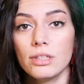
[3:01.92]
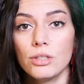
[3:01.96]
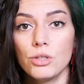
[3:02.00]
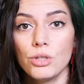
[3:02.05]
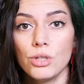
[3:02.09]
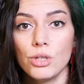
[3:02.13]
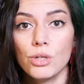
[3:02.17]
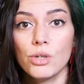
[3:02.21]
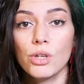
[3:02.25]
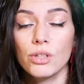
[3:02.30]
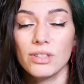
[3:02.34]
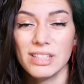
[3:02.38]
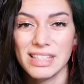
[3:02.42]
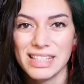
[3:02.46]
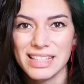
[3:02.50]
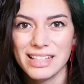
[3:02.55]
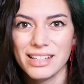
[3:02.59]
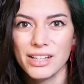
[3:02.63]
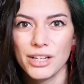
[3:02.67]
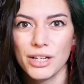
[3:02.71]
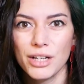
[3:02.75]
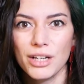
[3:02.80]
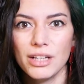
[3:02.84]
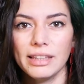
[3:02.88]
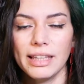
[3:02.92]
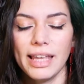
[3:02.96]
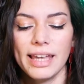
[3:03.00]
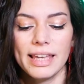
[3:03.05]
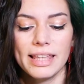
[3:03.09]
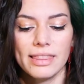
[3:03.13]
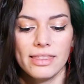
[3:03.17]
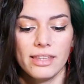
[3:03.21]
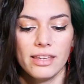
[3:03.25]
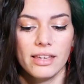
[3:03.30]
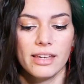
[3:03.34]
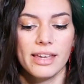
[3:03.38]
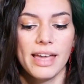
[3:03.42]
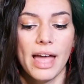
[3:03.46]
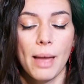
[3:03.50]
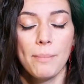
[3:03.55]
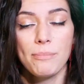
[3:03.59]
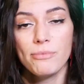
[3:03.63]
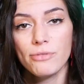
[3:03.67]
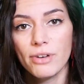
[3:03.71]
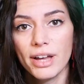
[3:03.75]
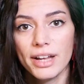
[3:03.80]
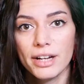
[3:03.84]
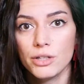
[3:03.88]
that you consider, like the
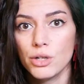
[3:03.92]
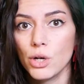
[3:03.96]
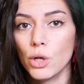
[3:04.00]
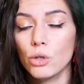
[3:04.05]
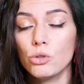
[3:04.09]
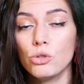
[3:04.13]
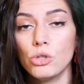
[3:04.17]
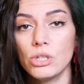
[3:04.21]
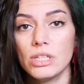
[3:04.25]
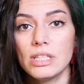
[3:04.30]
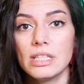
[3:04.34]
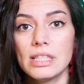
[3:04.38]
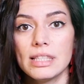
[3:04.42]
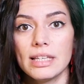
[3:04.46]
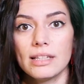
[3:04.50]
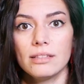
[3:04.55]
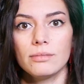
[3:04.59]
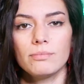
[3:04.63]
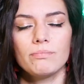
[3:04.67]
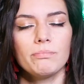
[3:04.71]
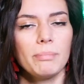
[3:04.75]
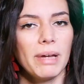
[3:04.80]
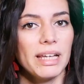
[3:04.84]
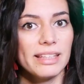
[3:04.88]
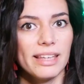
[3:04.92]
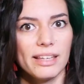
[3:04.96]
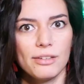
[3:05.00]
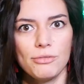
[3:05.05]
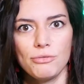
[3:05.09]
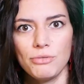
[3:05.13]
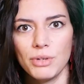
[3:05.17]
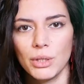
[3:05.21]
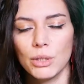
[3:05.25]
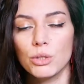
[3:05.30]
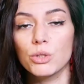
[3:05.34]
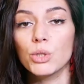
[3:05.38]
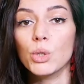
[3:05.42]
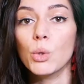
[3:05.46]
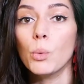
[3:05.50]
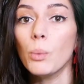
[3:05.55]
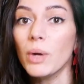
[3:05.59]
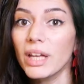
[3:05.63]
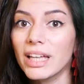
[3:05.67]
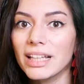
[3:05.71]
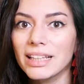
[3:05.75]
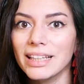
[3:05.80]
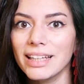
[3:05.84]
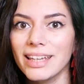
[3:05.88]
campfire notches that might get filled
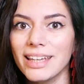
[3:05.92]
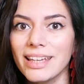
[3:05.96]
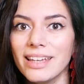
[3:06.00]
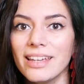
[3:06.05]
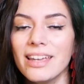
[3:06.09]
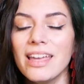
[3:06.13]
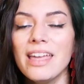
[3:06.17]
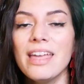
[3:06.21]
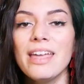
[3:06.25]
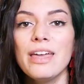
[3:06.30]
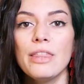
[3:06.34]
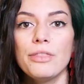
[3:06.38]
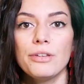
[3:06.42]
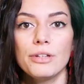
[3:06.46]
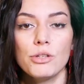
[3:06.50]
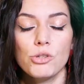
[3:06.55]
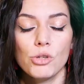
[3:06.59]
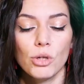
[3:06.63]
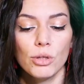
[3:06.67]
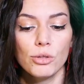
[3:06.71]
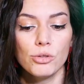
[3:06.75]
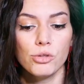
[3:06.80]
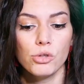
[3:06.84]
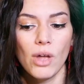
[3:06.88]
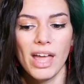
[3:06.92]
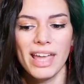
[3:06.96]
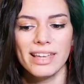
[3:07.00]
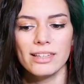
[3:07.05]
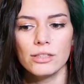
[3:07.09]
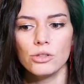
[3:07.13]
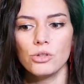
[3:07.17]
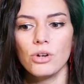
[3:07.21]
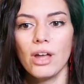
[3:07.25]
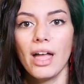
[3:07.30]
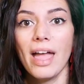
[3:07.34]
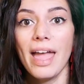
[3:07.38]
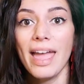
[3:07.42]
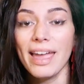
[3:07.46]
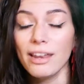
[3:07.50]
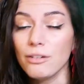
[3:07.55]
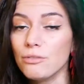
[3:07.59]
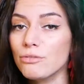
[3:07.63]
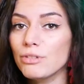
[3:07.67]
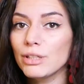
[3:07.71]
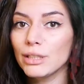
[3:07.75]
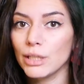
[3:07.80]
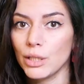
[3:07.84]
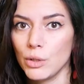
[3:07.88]
quickly. There's also extra
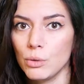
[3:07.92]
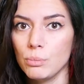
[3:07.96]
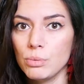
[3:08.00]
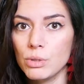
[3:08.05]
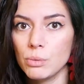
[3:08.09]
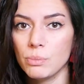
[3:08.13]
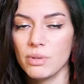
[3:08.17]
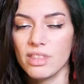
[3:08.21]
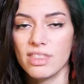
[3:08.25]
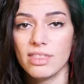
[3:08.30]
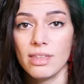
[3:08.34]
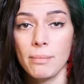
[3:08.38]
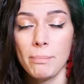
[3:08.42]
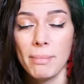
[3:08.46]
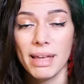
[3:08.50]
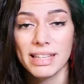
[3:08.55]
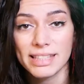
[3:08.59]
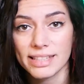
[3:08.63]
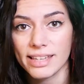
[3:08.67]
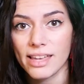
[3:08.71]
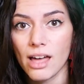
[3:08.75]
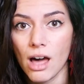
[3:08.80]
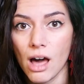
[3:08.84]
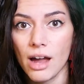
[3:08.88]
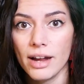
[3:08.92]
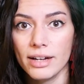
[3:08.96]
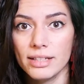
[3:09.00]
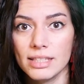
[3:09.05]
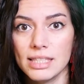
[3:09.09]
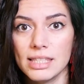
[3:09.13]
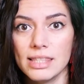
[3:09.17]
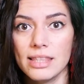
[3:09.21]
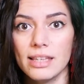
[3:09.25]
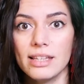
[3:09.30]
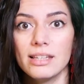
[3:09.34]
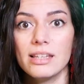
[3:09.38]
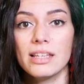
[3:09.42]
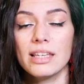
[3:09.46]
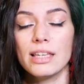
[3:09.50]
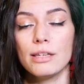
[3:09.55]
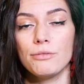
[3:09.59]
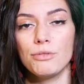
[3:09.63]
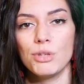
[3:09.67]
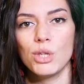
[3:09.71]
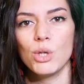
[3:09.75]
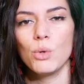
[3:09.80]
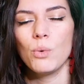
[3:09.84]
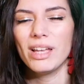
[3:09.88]
envelopes with thematic cards that
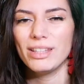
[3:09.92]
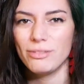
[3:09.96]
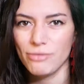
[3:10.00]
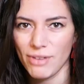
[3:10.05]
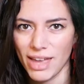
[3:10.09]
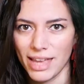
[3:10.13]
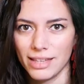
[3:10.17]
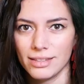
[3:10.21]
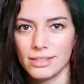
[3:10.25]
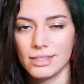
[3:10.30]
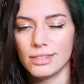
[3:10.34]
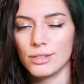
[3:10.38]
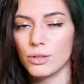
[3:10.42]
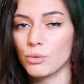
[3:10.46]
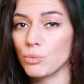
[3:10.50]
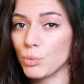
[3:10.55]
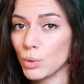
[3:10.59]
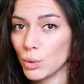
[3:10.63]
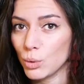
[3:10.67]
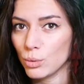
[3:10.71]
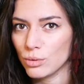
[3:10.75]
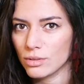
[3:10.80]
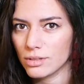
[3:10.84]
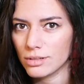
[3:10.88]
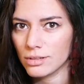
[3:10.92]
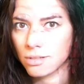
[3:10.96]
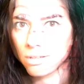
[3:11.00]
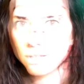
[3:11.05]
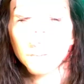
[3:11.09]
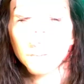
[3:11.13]
give you advanced rules.